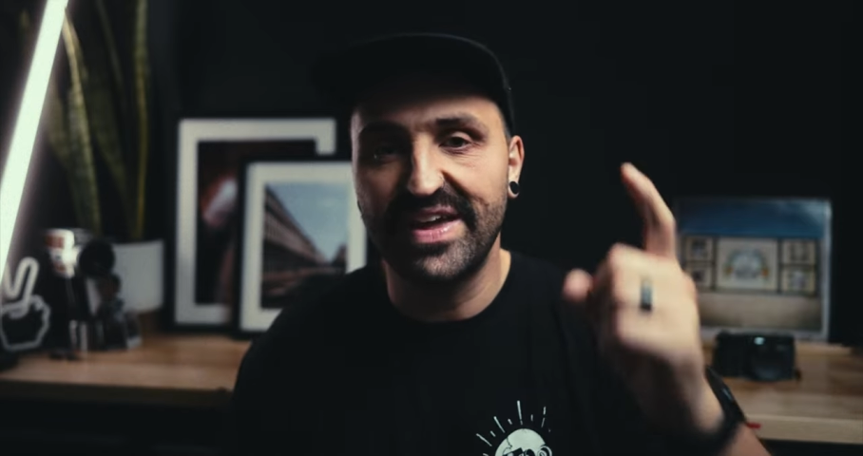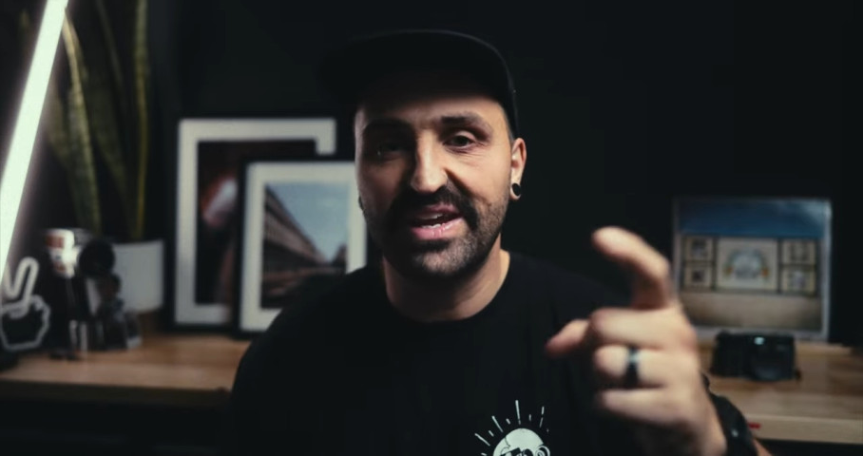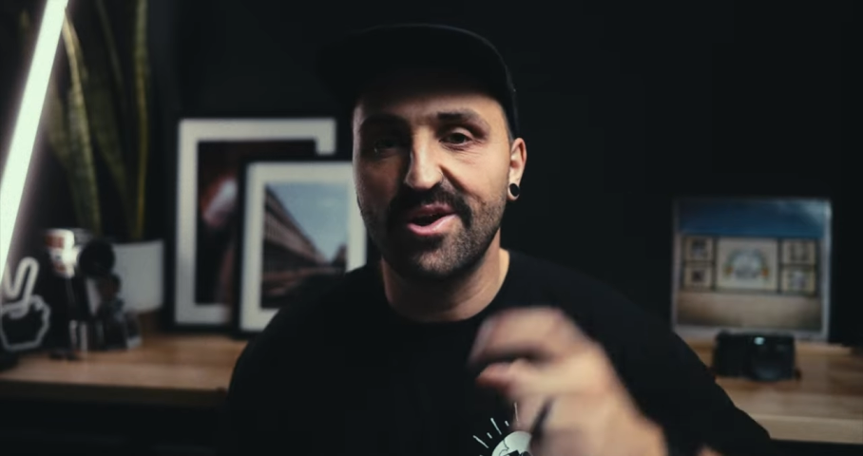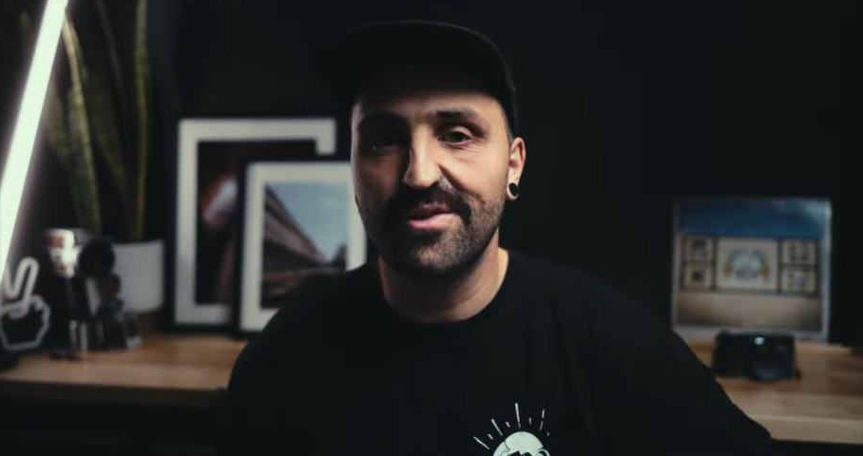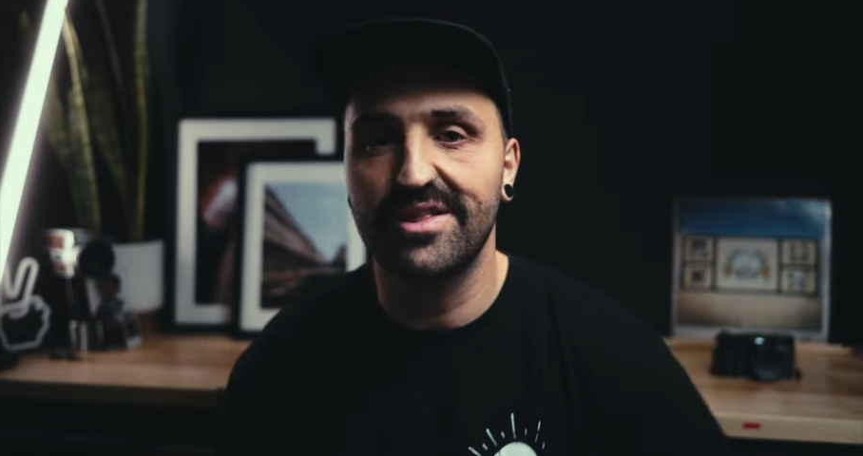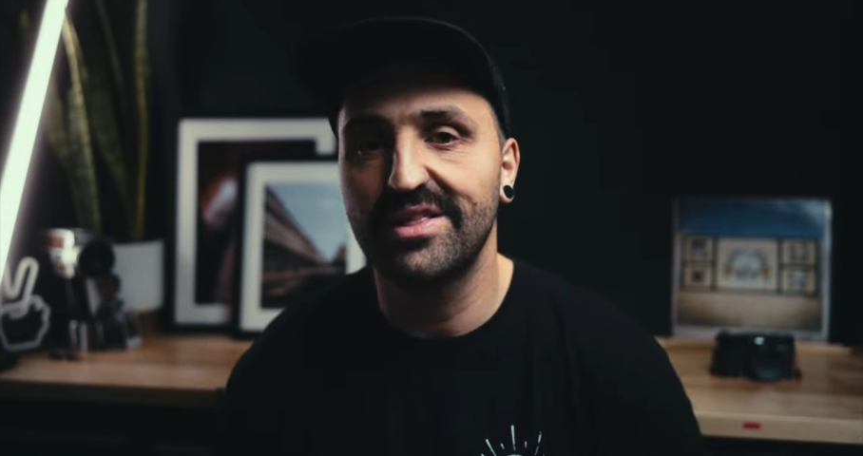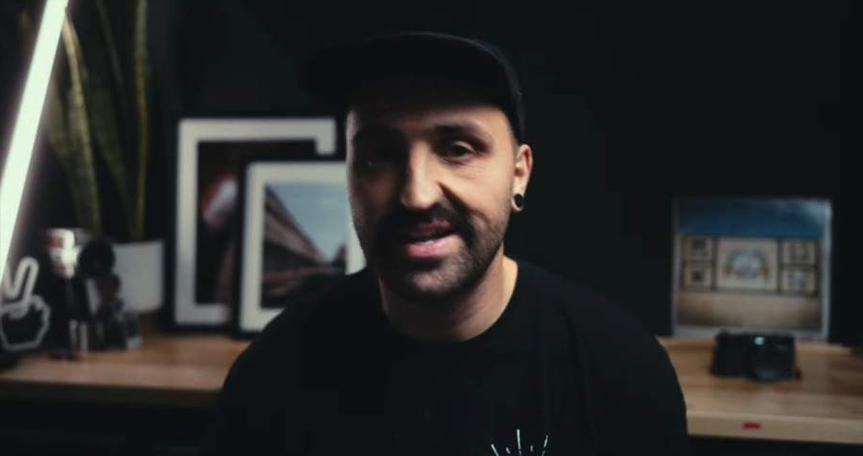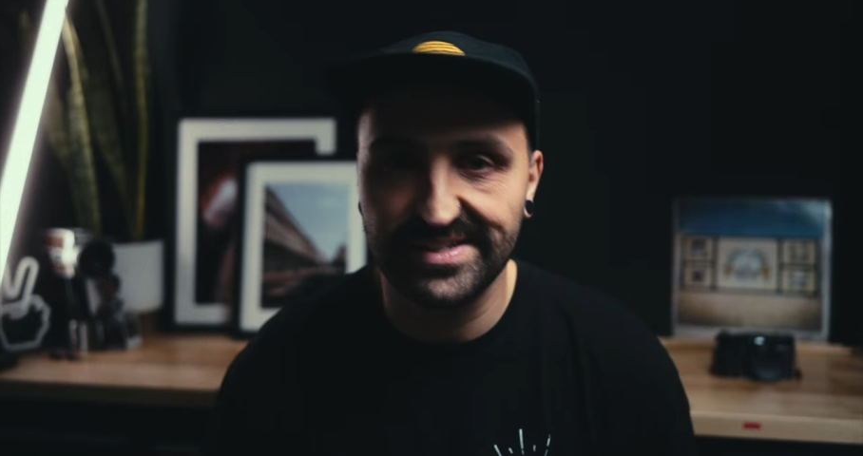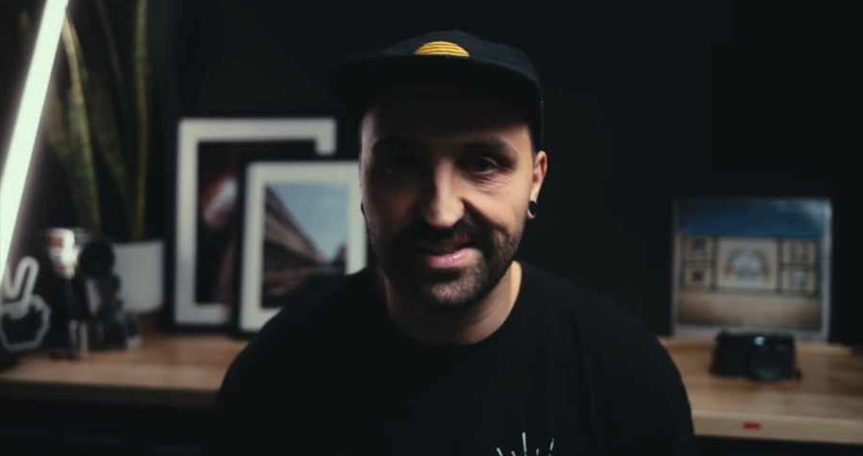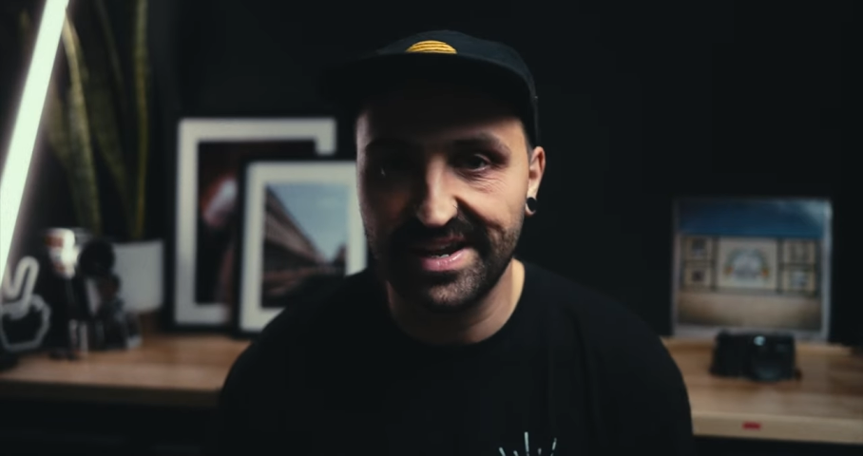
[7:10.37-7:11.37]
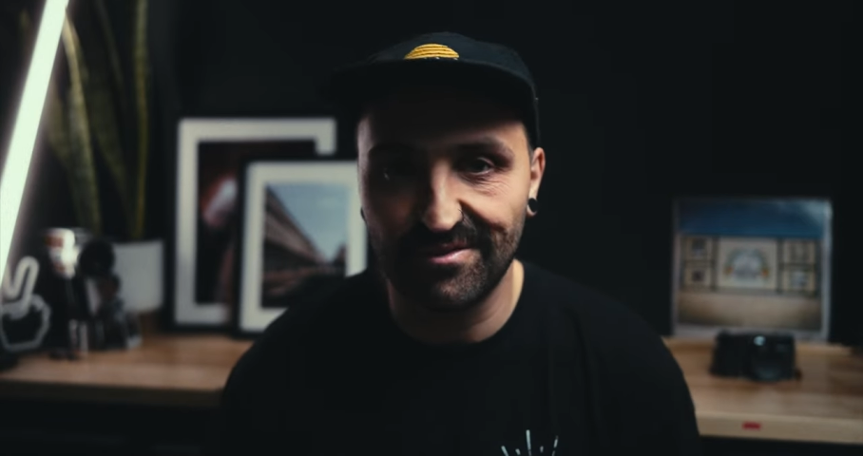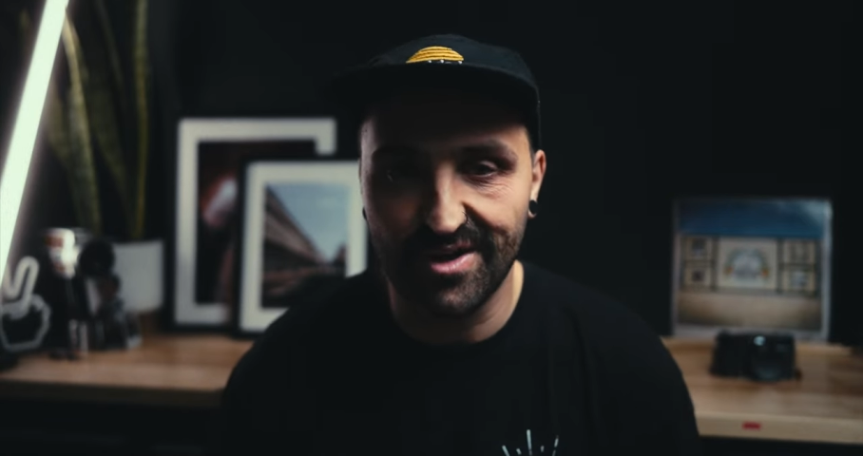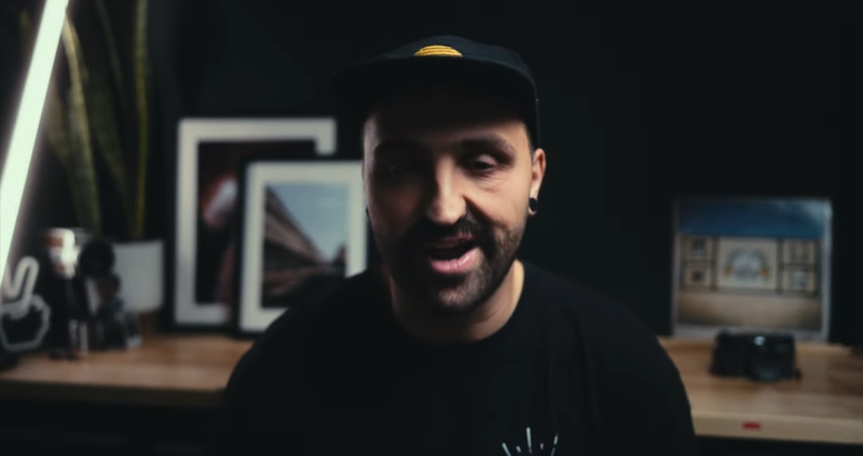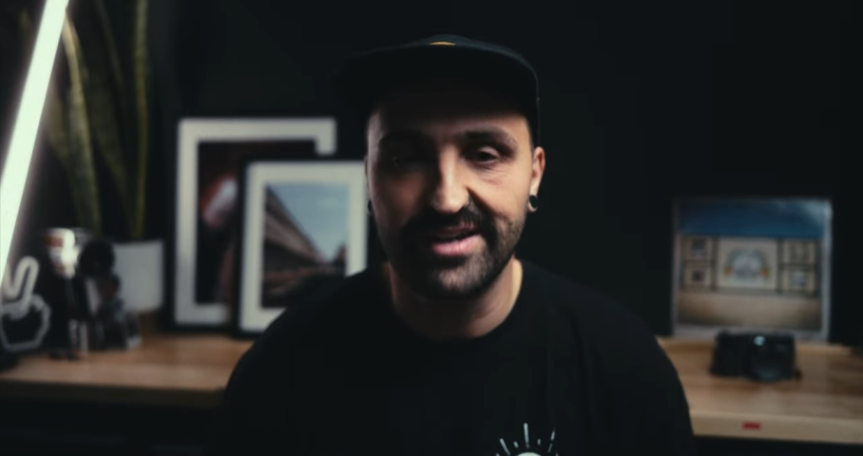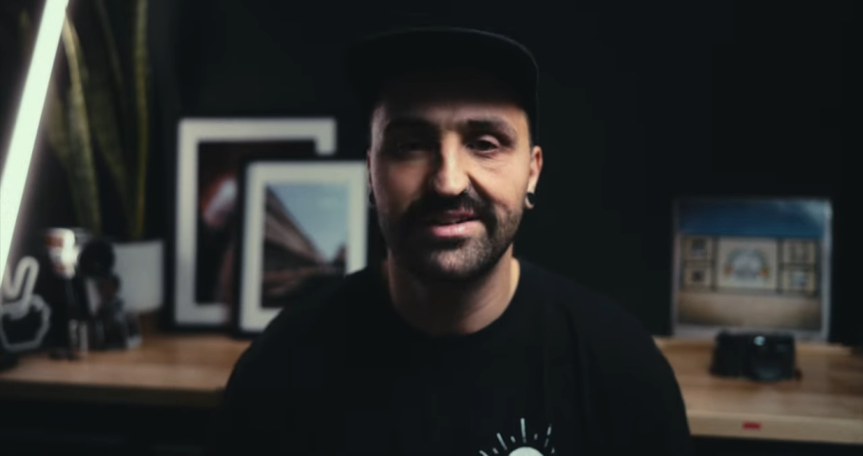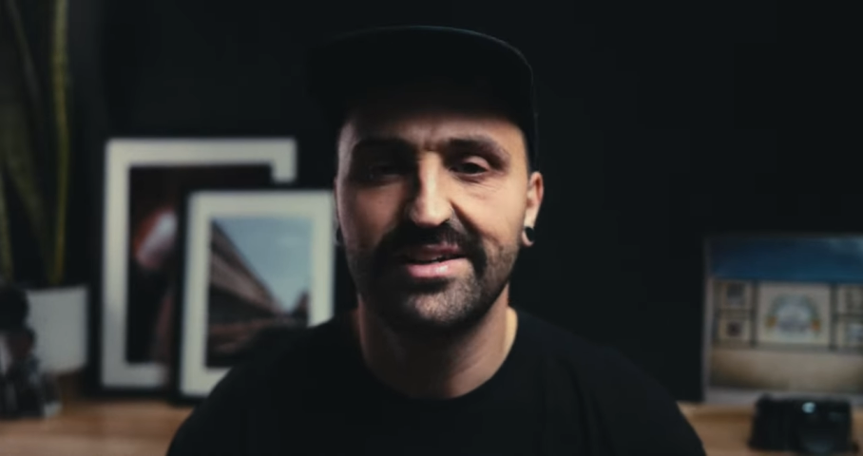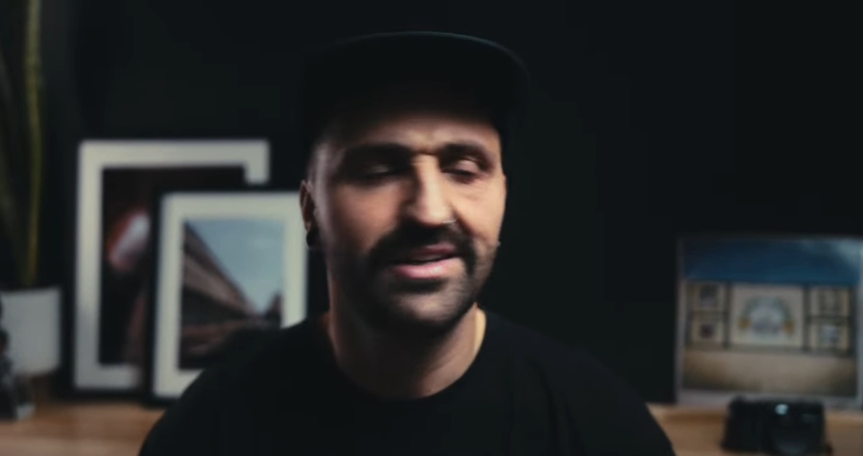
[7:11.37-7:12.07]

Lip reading: they got the LUTs thing right.